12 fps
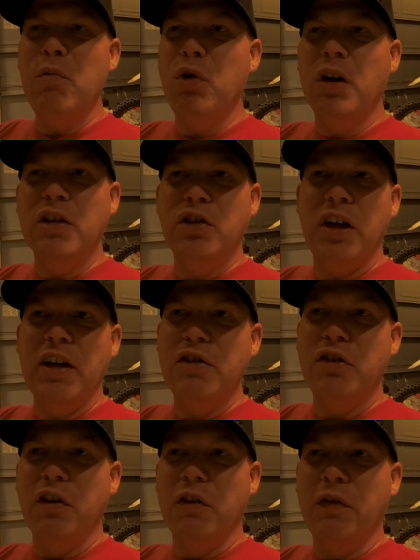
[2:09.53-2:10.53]
wouldn't change
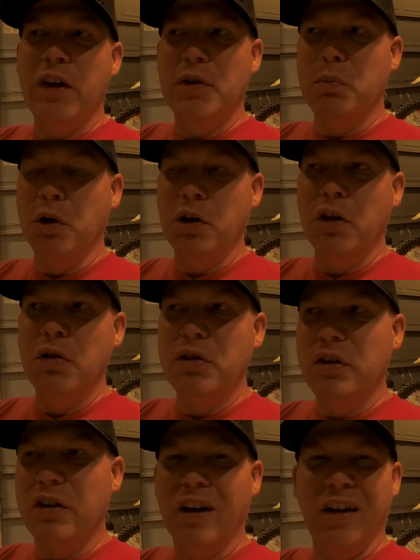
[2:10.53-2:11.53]
to Facebook
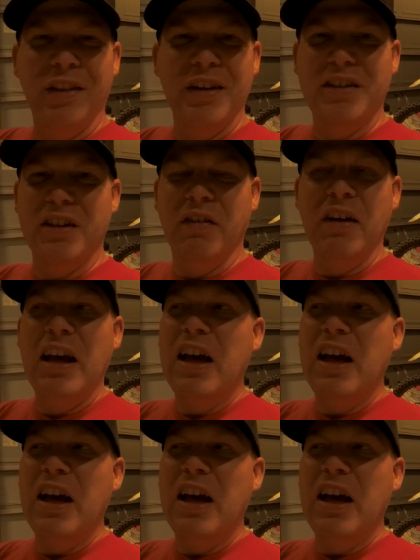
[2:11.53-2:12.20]
user and all this stuff.